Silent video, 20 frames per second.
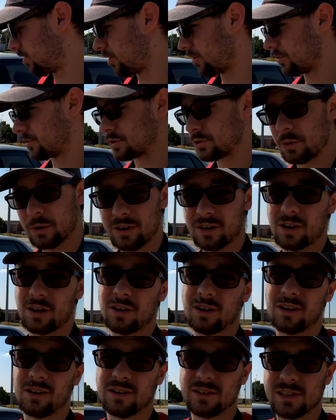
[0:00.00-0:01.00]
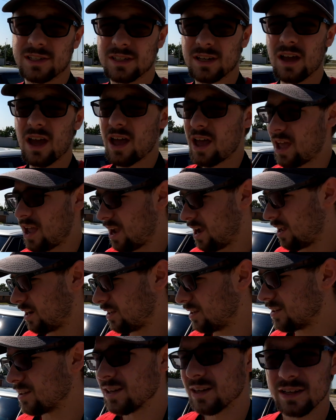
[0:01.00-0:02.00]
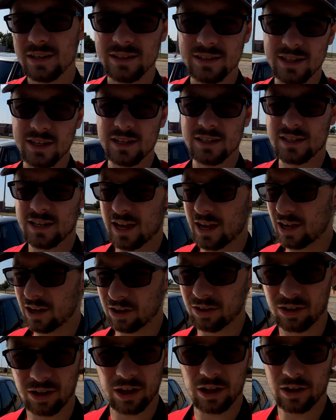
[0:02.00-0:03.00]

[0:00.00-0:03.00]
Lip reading: all the door cards, any detail